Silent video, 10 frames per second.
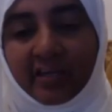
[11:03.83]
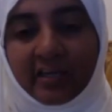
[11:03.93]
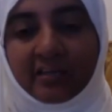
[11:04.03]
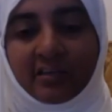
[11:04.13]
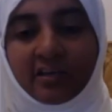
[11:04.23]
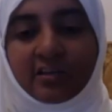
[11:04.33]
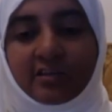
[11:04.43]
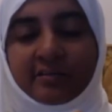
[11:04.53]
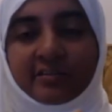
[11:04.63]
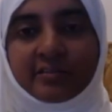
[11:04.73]
And
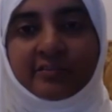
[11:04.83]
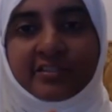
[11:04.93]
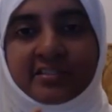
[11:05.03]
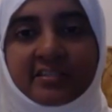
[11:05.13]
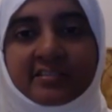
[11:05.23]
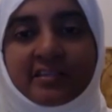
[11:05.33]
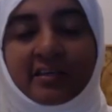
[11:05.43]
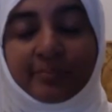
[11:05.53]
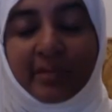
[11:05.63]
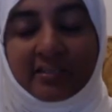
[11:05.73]
physics,
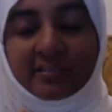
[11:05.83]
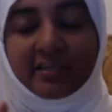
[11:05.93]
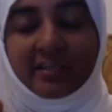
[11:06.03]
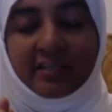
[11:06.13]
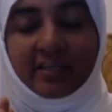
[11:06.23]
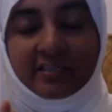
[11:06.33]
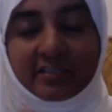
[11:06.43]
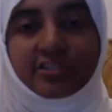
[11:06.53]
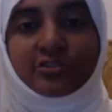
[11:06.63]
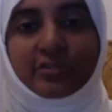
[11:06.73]
uh, matter and
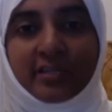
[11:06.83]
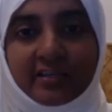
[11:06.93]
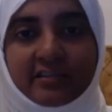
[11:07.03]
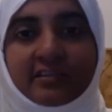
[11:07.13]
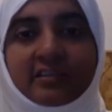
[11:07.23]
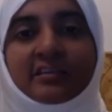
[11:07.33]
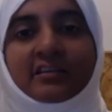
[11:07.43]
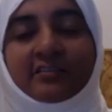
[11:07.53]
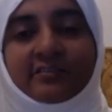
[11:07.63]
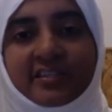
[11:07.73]
energy together,
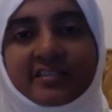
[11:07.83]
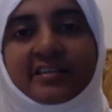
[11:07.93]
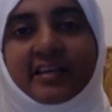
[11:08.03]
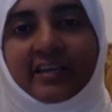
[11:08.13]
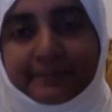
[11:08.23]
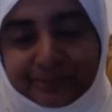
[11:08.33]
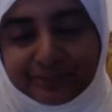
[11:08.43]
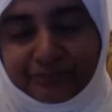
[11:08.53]
we say